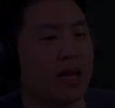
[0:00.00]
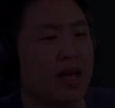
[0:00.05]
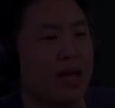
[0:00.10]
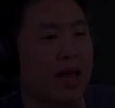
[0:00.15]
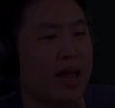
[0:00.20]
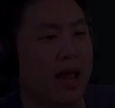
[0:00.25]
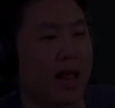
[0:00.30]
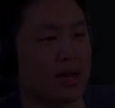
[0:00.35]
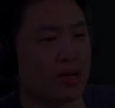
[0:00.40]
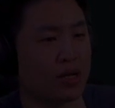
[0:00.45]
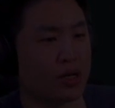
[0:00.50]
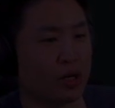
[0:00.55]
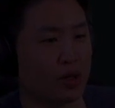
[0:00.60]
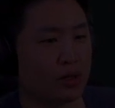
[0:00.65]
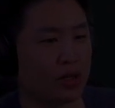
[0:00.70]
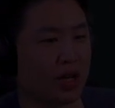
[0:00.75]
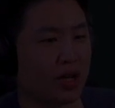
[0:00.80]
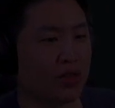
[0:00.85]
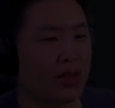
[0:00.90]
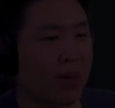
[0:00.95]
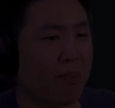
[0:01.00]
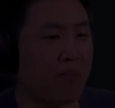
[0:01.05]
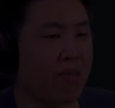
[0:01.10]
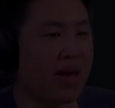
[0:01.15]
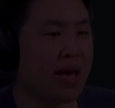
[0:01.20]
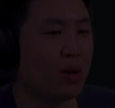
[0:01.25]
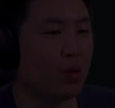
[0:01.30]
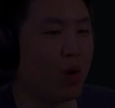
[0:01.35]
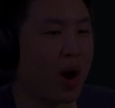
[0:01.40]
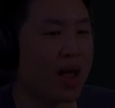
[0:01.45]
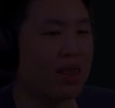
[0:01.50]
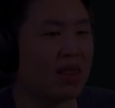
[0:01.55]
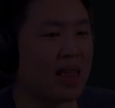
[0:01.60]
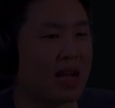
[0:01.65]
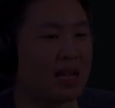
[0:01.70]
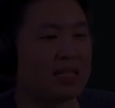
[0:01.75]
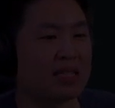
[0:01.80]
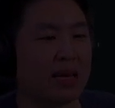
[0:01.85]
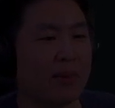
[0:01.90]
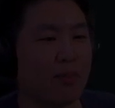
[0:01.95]
Introducing the Midway
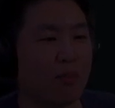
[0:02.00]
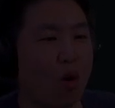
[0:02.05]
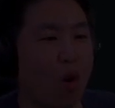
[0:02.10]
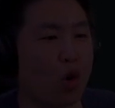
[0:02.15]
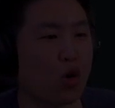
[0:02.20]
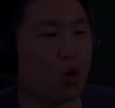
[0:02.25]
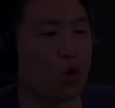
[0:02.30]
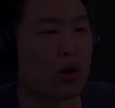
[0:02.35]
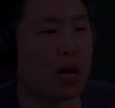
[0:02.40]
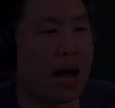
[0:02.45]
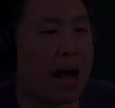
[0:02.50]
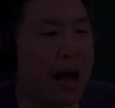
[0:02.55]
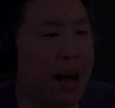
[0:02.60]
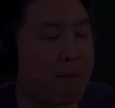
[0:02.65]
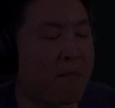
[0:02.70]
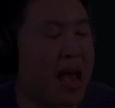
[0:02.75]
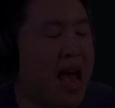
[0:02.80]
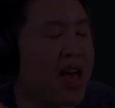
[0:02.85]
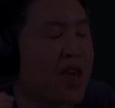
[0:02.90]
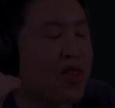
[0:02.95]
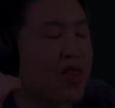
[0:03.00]
Legacy Mortal Kombat